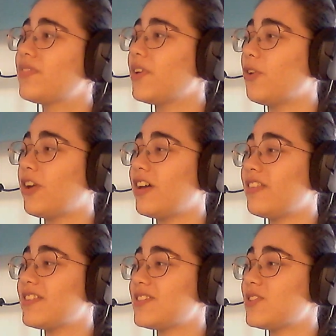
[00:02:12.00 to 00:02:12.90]
Okay,
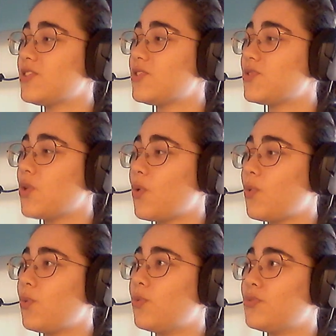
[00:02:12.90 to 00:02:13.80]
this is so
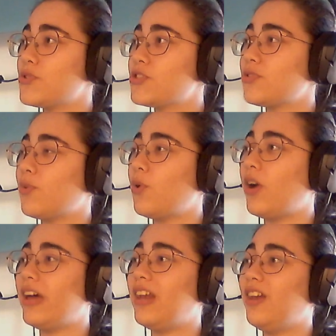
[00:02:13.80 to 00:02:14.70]
cool. First of
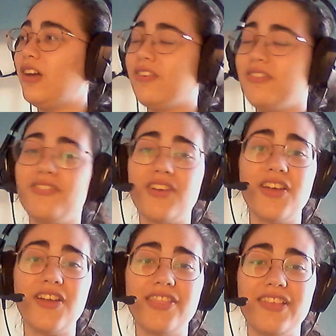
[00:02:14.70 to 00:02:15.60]
all, I love
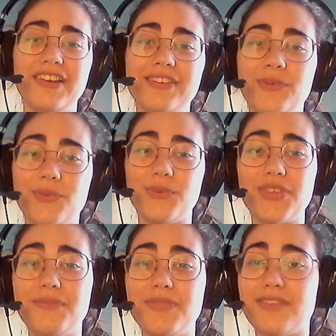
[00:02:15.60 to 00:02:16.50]
the little
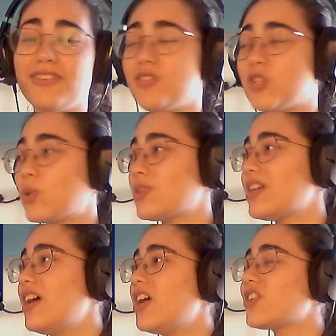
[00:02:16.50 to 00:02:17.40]
rhythm that they've chosen.
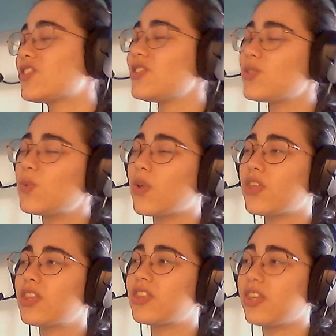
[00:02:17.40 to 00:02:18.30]
She's so
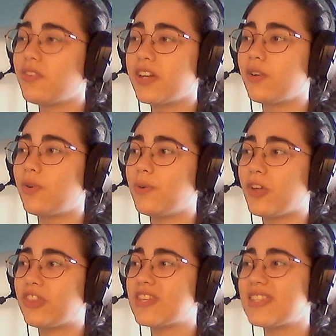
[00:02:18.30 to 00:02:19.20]
ethereal.
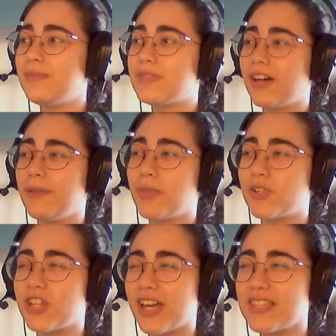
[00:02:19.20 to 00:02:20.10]
At the same time though,
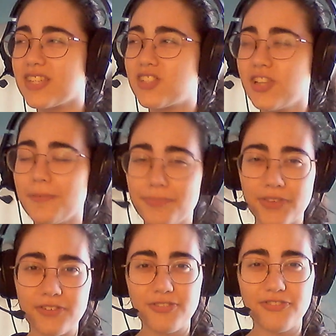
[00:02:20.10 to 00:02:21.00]
she has such a
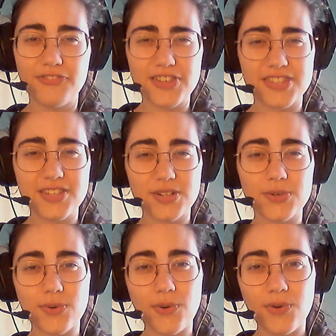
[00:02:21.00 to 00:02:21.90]

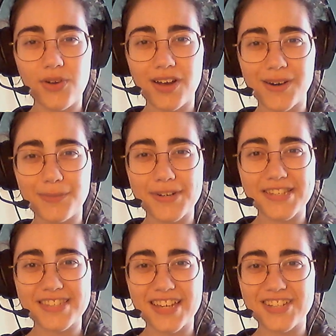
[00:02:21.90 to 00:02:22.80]
physical kind of
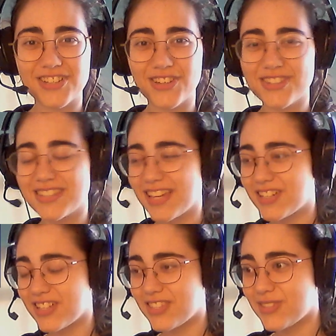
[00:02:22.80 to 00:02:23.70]
presentation on
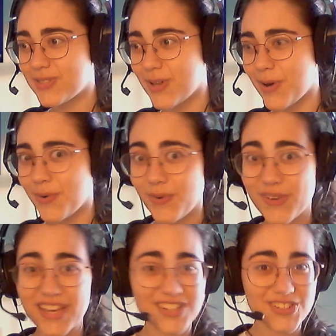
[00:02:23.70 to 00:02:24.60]
stage. It's so
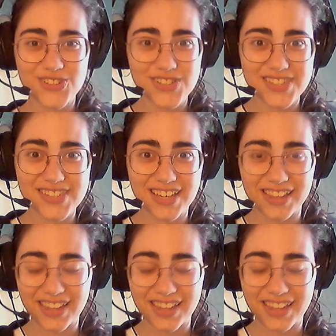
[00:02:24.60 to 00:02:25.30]
interesting.